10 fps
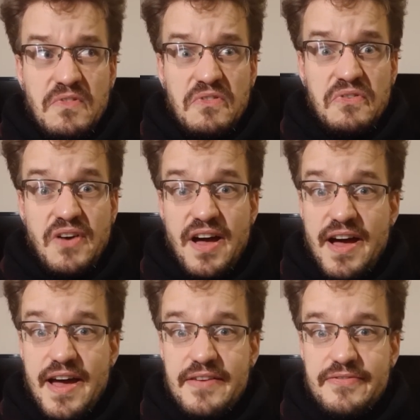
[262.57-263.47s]

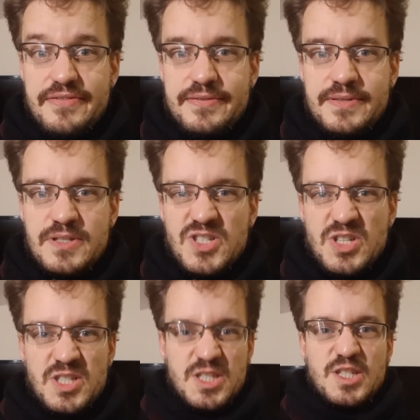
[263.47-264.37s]
5.
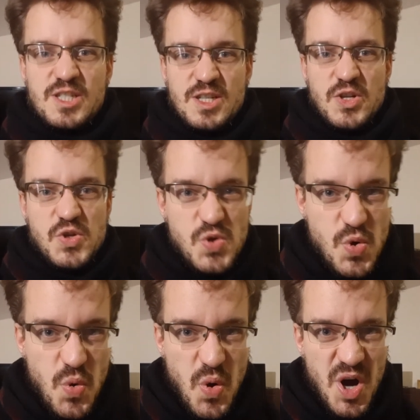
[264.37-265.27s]

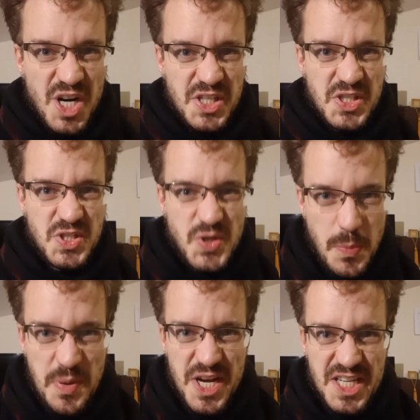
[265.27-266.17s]
You are
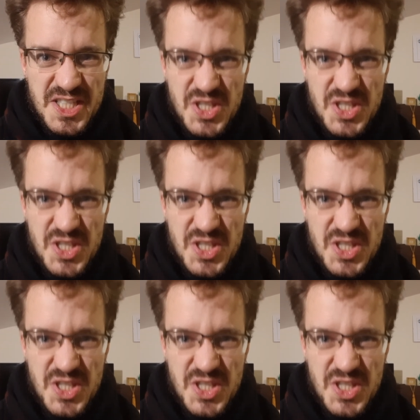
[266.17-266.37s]
stupid.